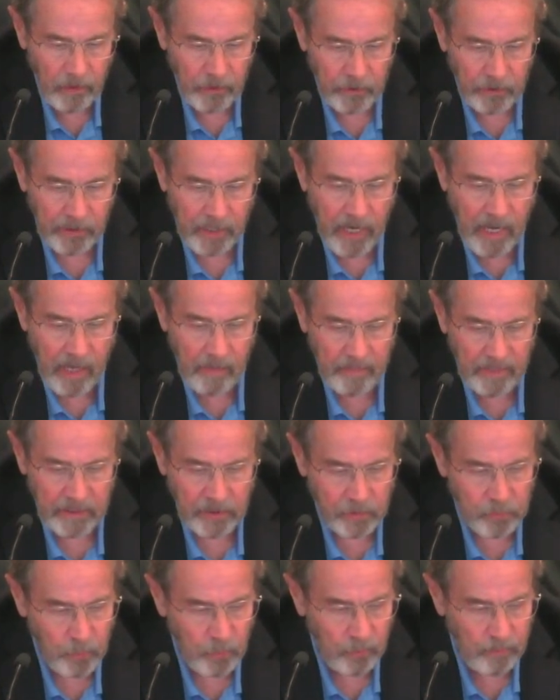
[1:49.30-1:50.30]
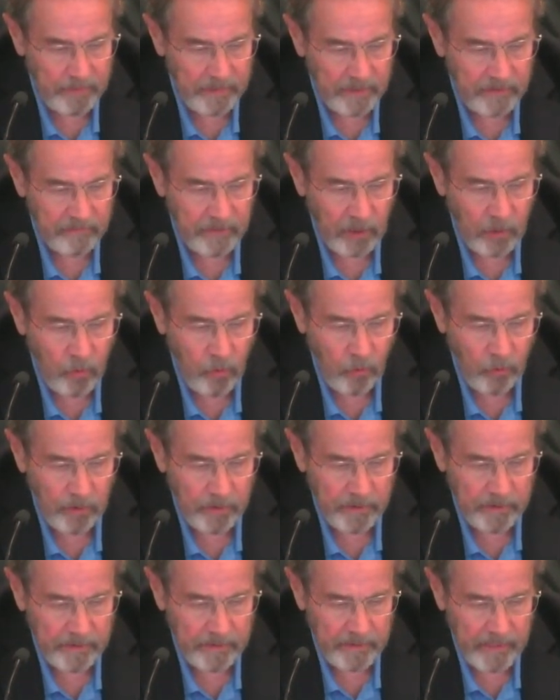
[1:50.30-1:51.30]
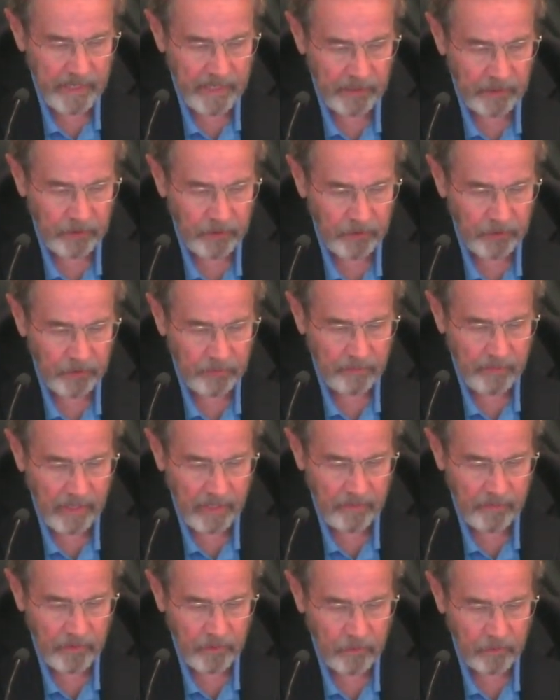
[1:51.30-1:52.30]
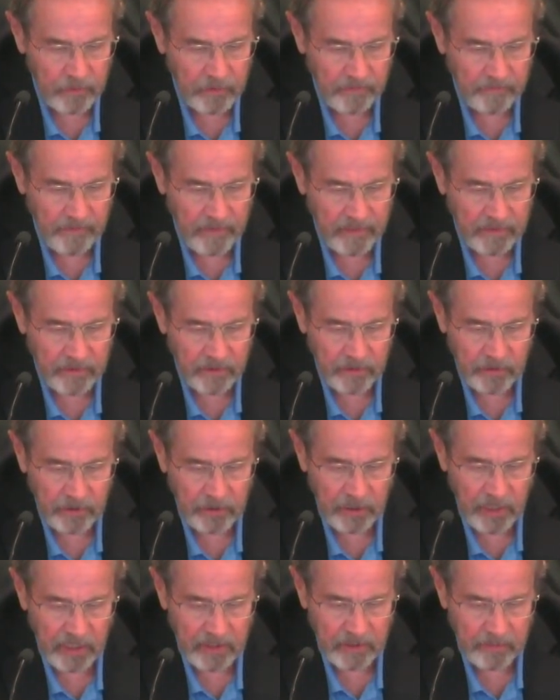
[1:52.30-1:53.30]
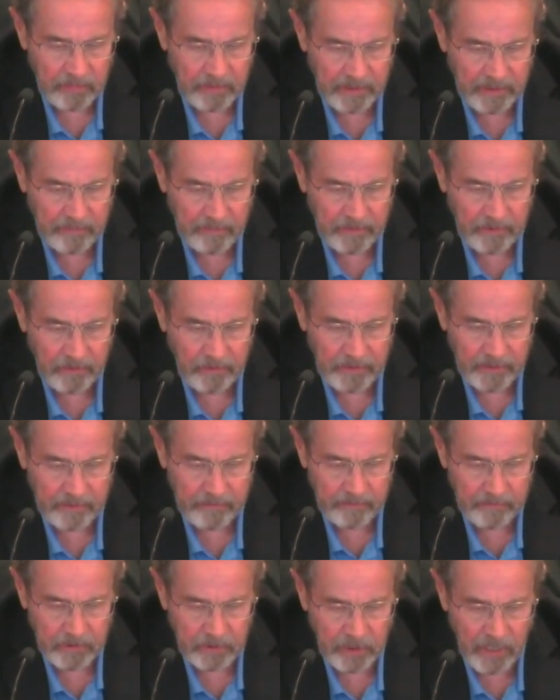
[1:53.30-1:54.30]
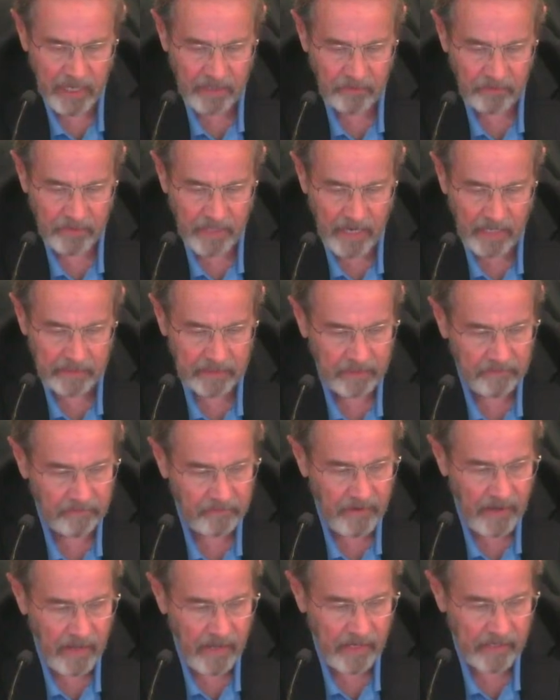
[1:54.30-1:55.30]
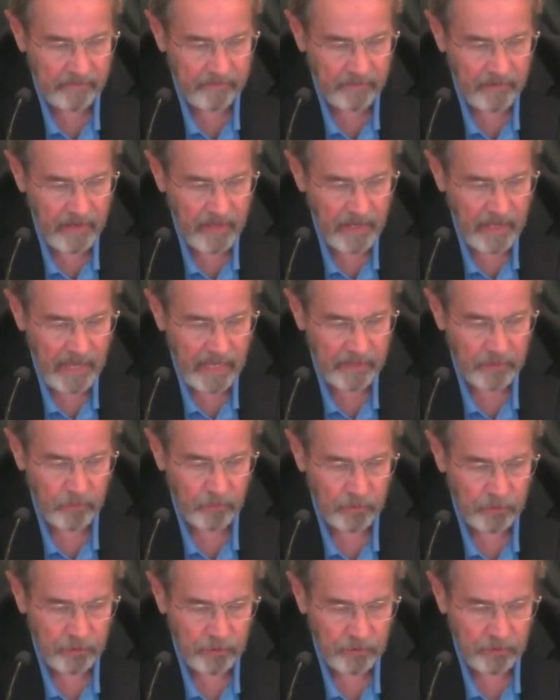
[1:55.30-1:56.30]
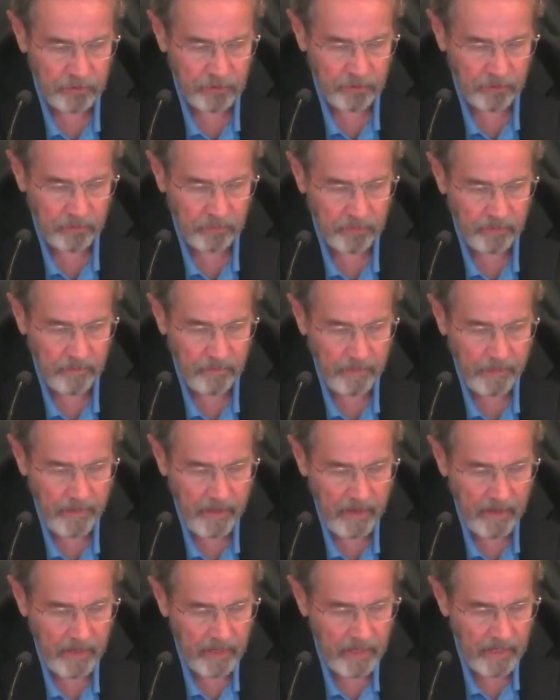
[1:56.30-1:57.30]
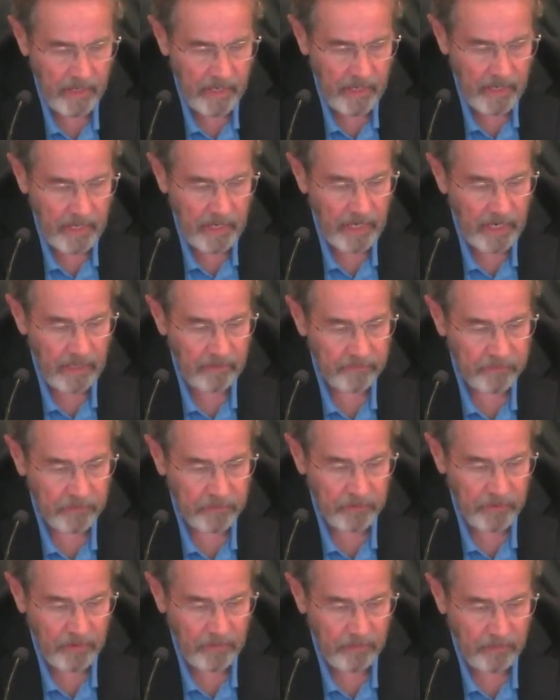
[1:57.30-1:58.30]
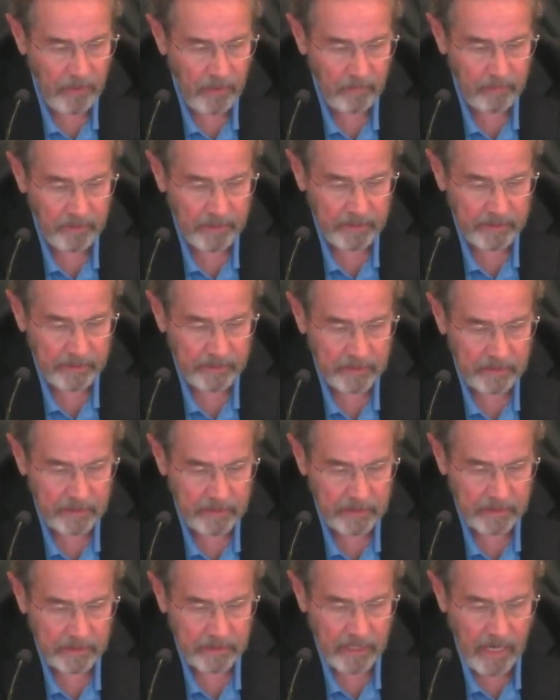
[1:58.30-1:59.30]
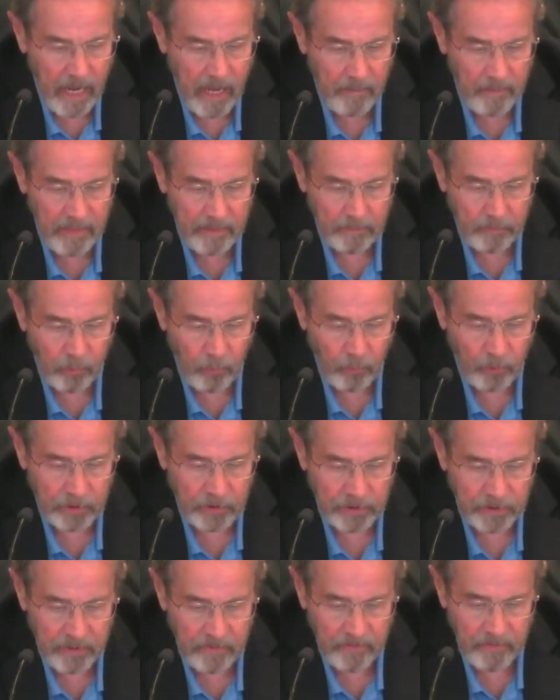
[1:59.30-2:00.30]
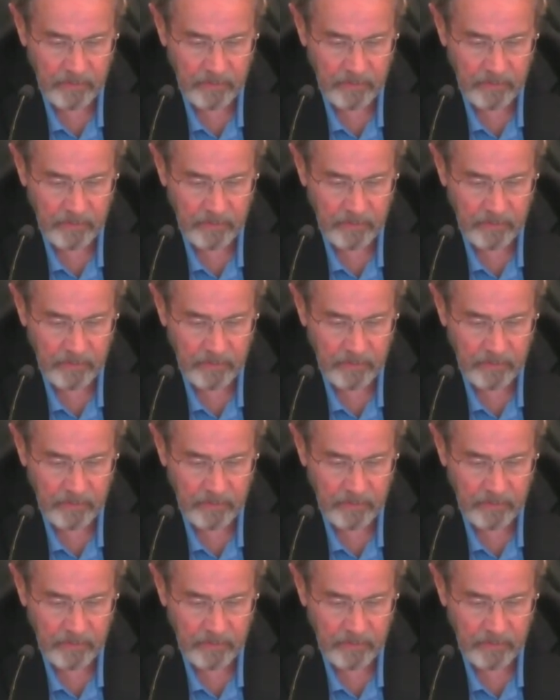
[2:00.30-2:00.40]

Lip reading: Your comments will be recorded and heard by those of us in the Chesapeake Building, Channel 95, and on YouTube. After the public comment portion of